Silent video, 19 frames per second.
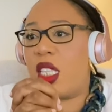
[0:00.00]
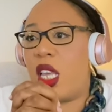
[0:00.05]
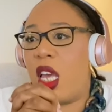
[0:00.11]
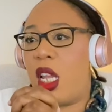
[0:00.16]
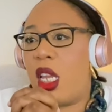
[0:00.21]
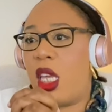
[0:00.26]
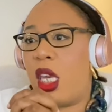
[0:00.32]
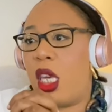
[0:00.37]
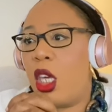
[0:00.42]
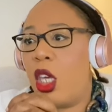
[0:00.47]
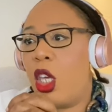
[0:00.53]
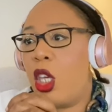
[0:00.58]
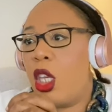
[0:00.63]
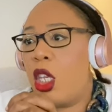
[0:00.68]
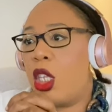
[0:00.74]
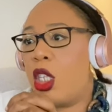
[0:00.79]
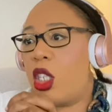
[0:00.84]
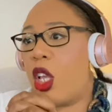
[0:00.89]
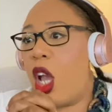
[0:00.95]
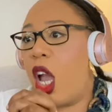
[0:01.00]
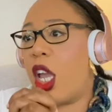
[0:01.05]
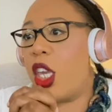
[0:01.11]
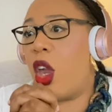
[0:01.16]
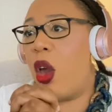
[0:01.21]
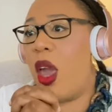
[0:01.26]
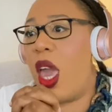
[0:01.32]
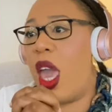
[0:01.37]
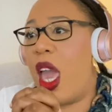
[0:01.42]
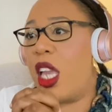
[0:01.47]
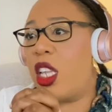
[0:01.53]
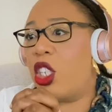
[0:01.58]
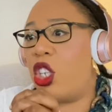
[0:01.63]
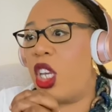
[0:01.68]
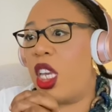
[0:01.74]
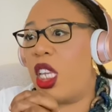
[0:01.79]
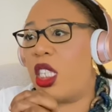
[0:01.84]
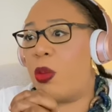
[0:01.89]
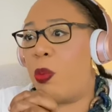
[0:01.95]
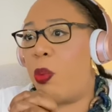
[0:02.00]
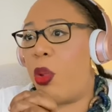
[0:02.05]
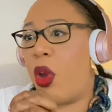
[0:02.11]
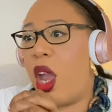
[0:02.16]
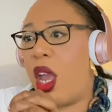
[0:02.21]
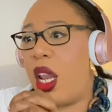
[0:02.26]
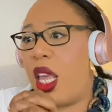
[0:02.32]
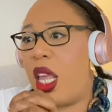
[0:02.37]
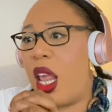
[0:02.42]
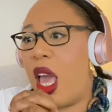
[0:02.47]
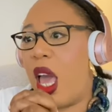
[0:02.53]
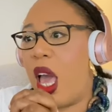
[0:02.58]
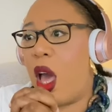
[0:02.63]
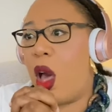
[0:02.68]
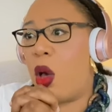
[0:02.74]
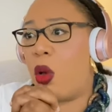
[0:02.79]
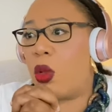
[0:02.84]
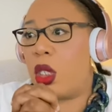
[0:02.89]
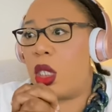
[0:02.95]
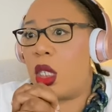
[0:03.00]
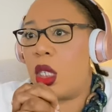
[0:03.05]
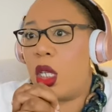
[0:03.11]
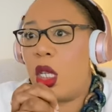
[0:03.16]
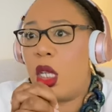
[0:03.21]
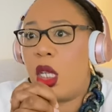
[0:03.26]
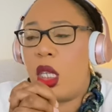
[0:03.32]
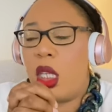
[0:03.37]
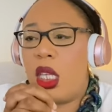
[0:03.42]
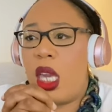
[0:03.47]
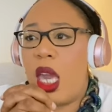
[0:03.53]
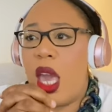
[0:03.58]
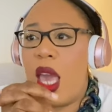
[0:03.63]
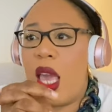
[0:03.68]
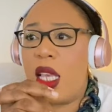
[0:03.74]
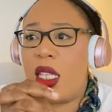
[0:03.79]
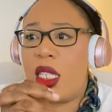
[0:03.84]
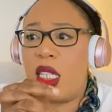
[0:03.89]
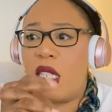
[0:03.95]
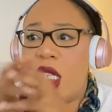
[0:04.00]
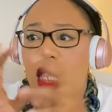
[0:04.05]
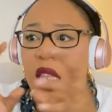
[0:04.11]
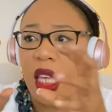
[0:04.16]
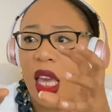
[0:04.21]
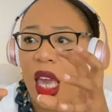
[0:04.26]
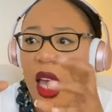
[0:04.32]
honey. Start your engines, burn it out. Yes, into the